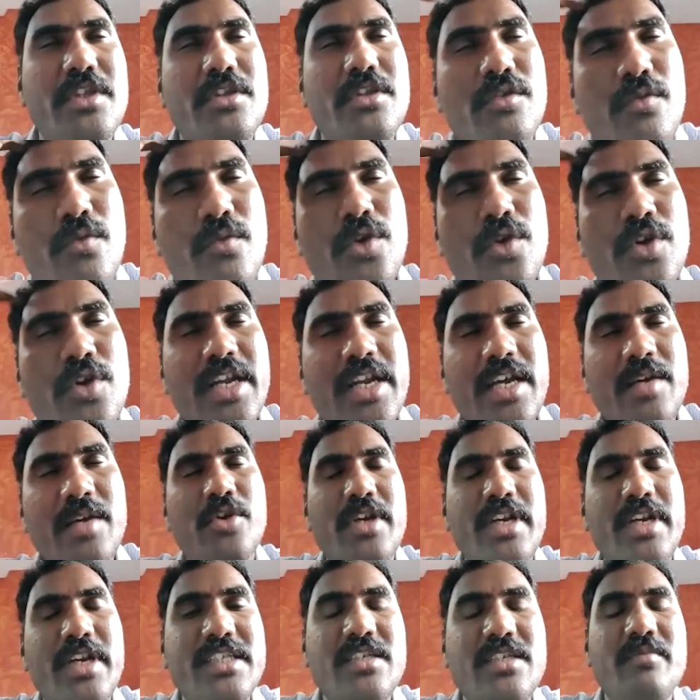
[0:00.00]
the oral
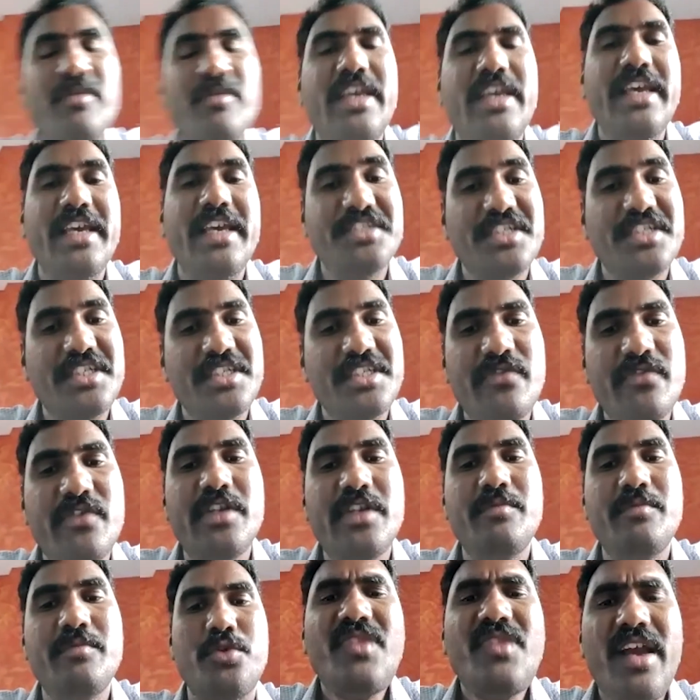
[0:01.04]
hypoglycemic agents will
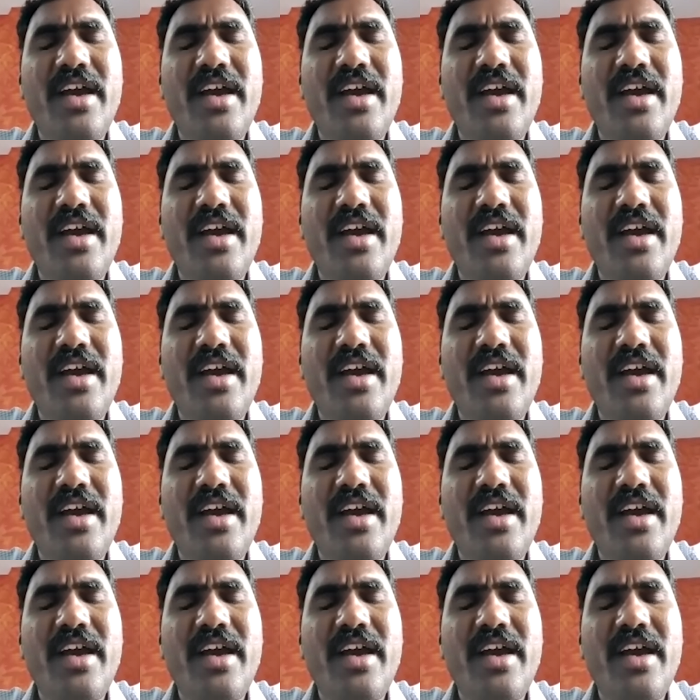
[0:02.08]
improve.